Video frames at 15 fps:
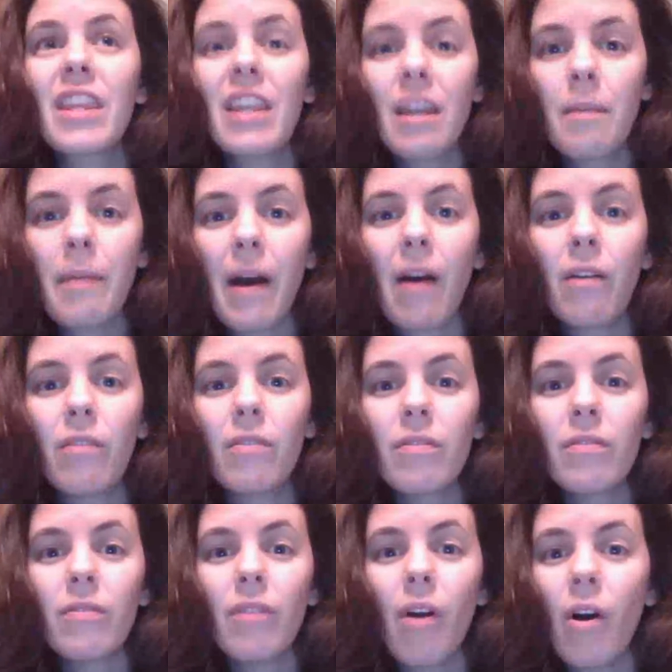think about
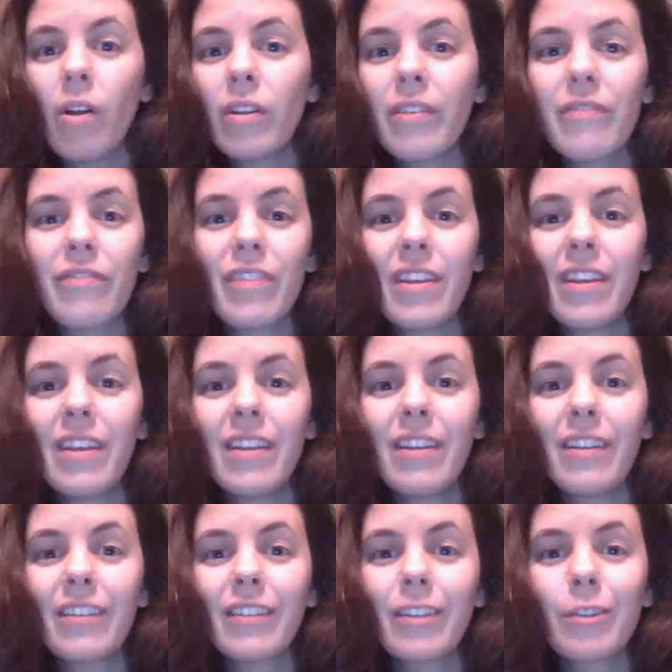all of
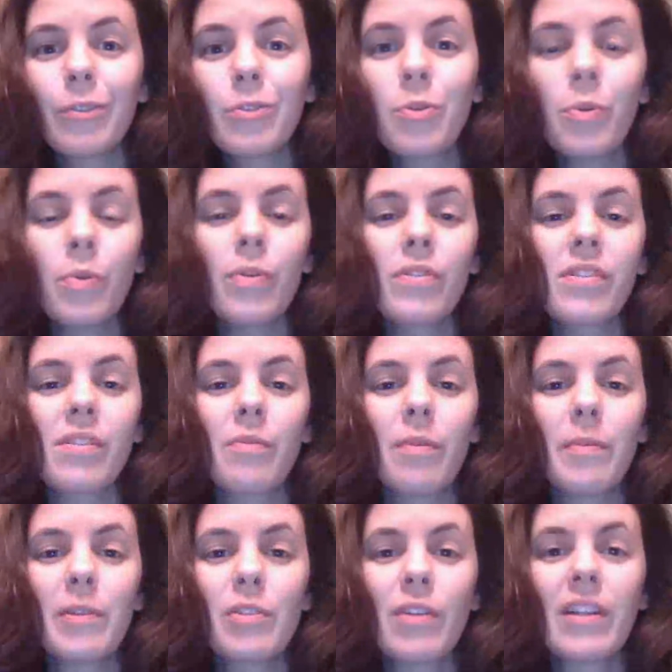the little tools that
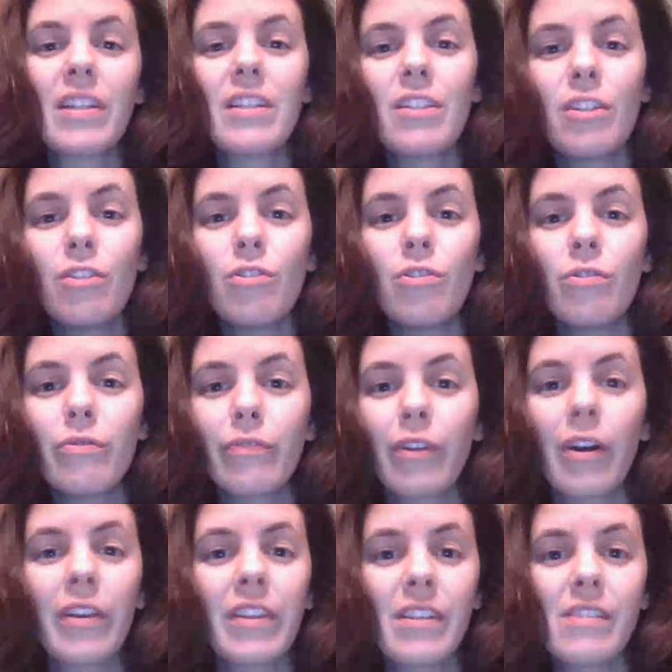we've been trying to teach you
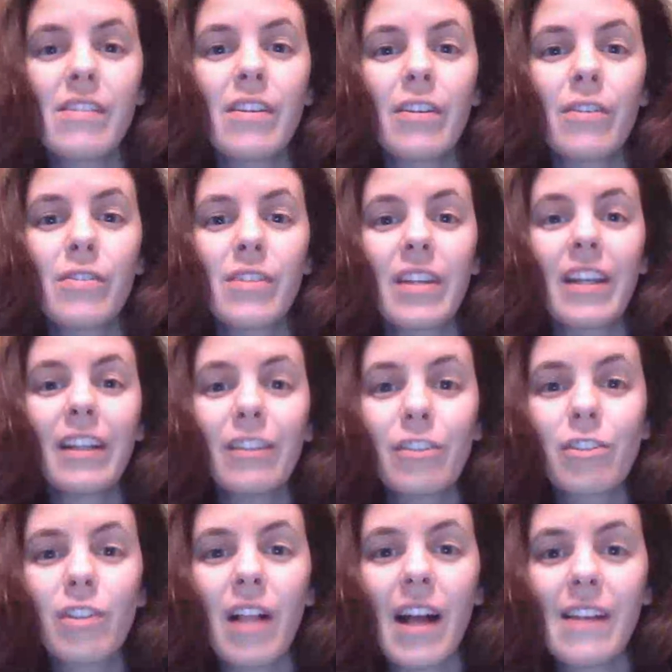for all these years in
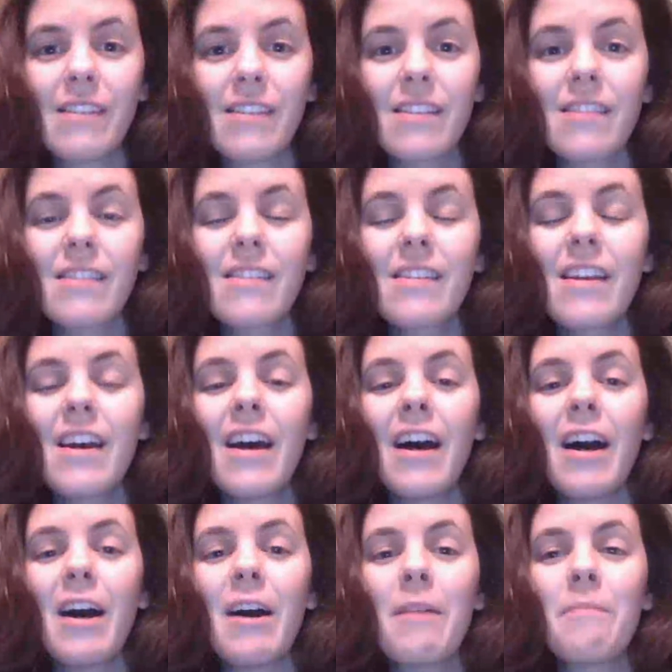English classes,
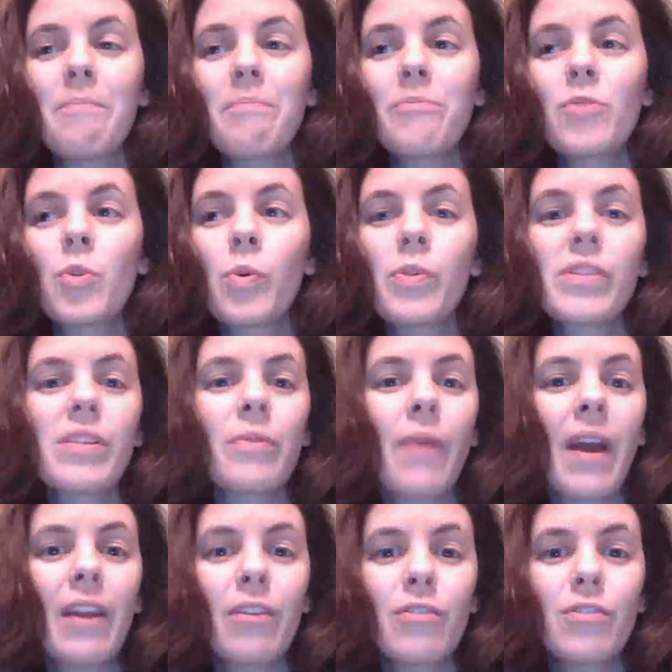tools that
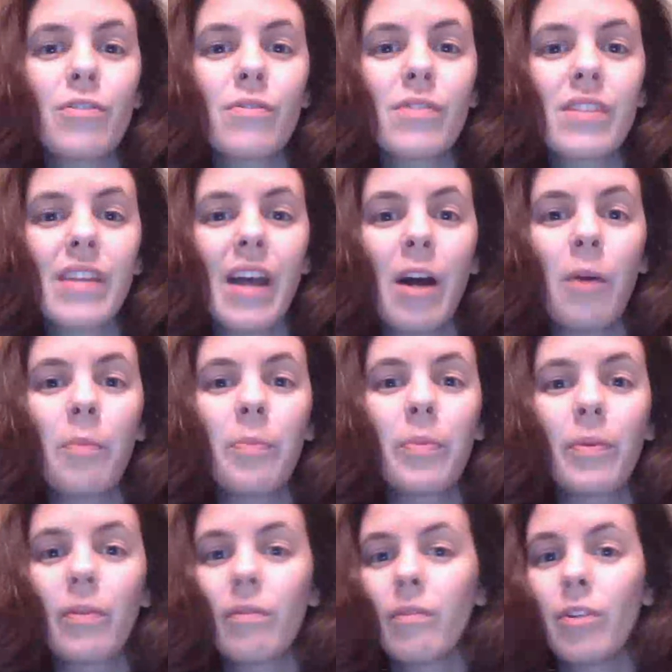writers use to
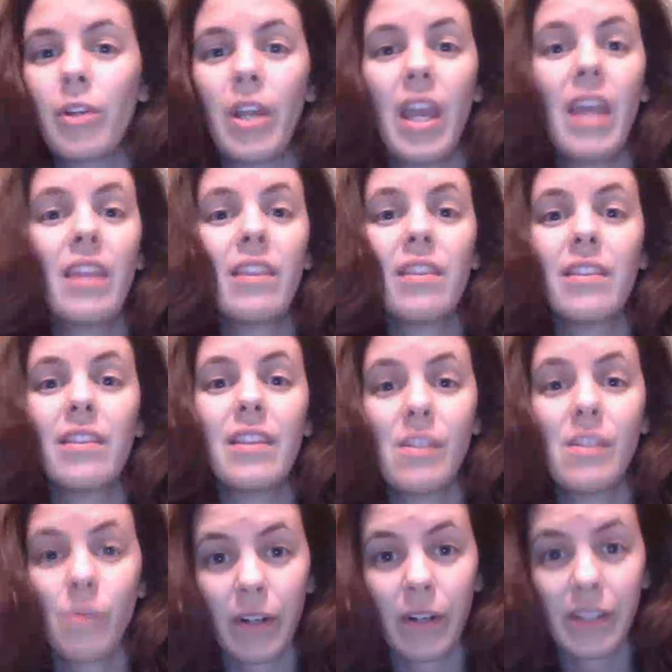help create
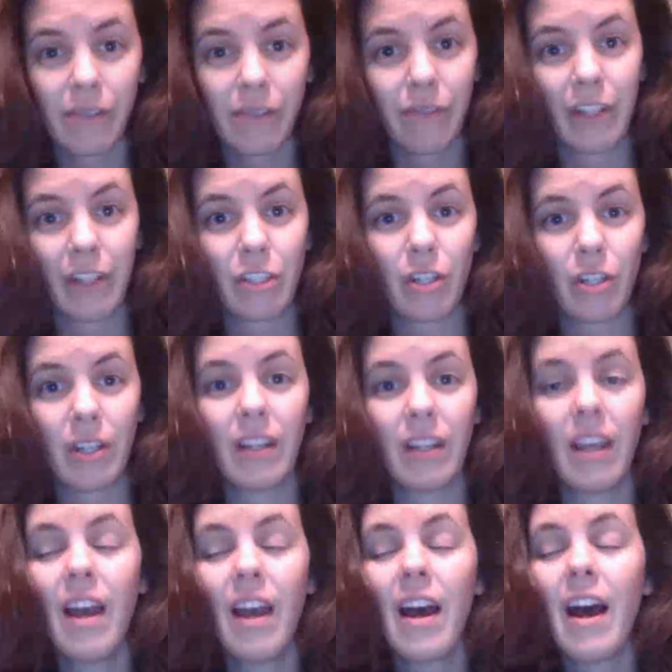these works of fiction.